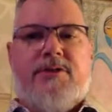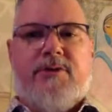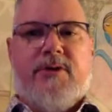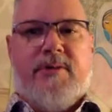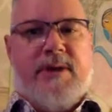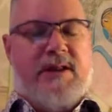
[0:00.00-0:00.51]

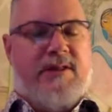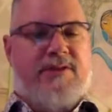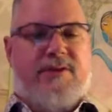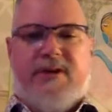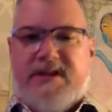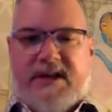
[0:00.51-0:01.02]
30
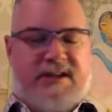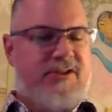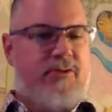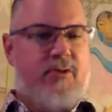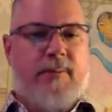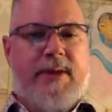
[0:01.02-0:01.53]

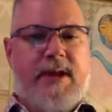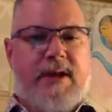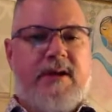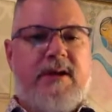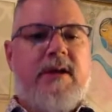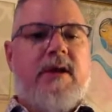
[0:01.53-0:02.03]
seconds to a
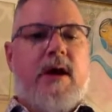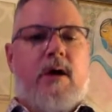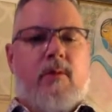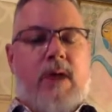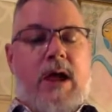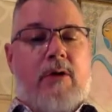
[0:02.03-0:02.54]
minute,
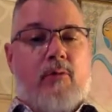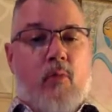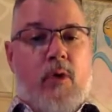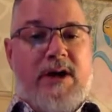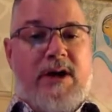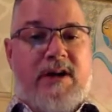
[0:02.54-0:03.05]
around
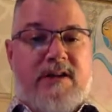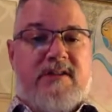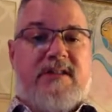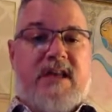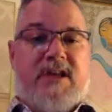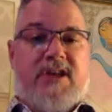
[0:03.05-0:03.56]
what it
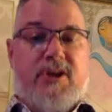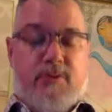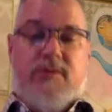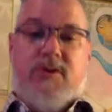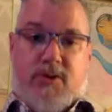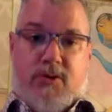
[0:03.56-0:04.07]
is that
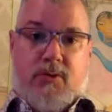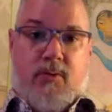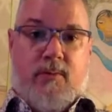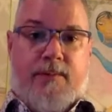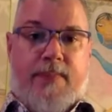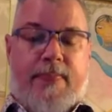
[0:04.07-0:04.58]
you
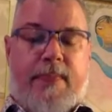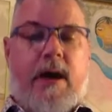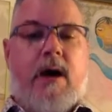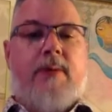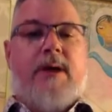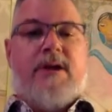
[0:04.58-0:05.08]
do
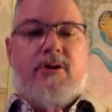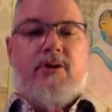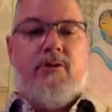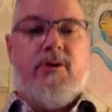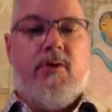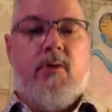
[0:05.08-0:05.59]
and
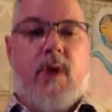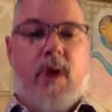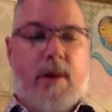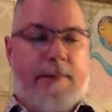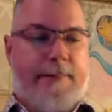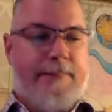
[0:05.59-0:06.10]
who you
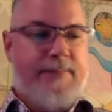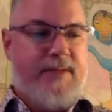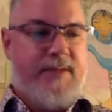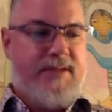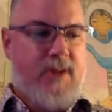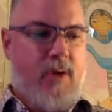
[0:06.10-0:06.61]
are?
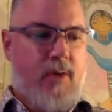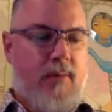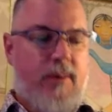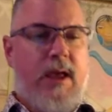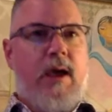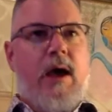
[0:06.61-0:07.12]

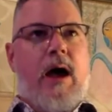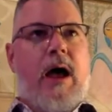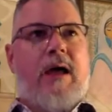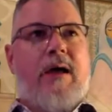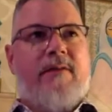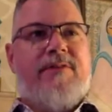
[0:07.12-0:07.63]
So
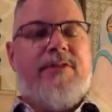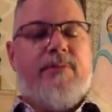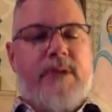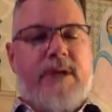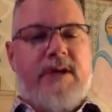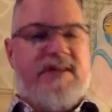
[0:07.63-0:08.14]
I have
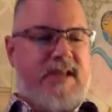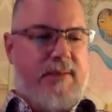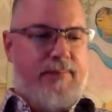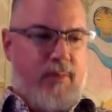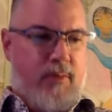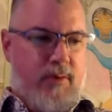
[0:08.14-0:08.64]
three
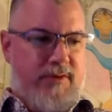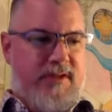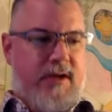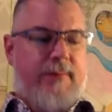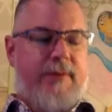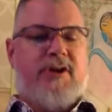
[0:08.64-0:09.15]
examples
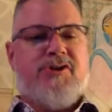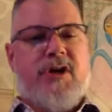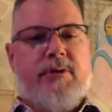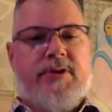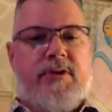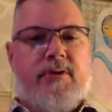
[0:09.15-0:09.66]
that I'm going to
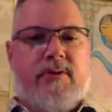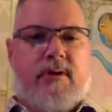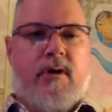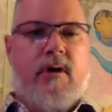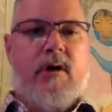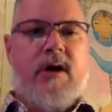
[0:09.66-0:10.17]
share with you that
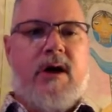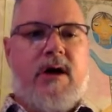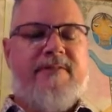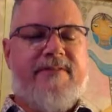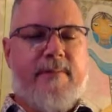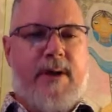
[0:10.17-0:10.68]
are all
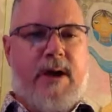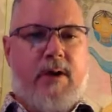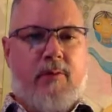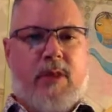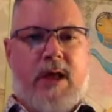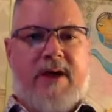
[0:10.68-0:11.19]
kind of from my
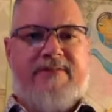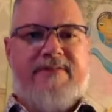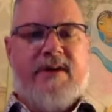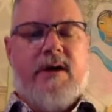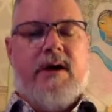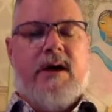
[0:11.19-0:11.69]
own life